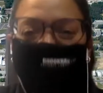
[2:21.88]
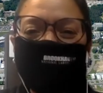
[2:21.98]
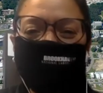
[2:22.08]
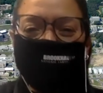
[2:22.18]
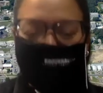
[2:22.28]
you
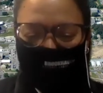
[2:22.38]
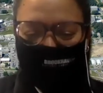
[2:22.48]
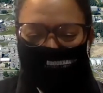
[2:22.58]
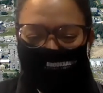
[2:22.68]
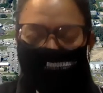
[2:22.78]
here
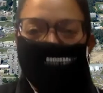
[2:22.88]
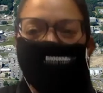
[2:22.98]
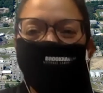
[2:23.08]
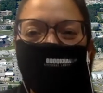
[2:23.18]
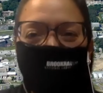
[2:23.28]
today.
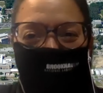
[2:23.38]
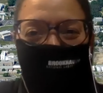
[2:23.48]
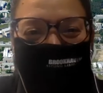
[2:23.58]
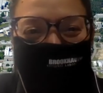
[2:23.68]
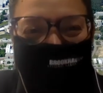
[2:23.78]
How are
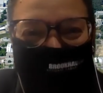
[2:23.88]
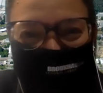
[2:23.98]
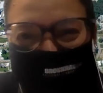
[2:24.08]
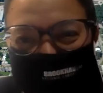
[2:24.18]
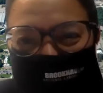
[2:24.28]
you doing?